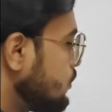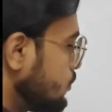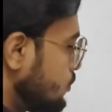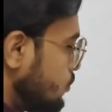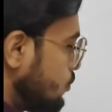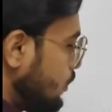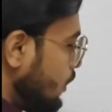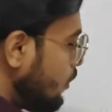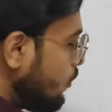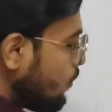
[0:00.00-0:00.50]

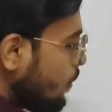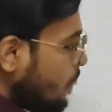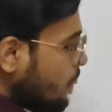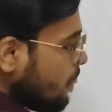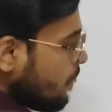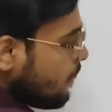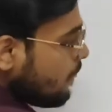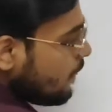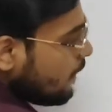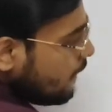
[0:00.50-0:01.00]
So
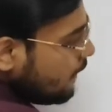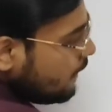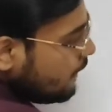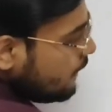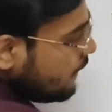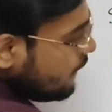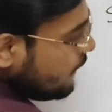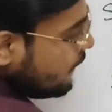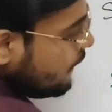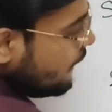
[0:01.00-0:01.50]
now
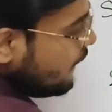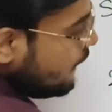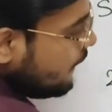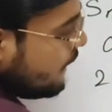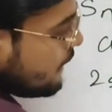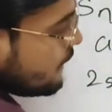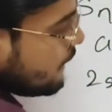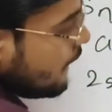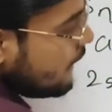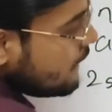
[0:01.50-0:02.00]
dd is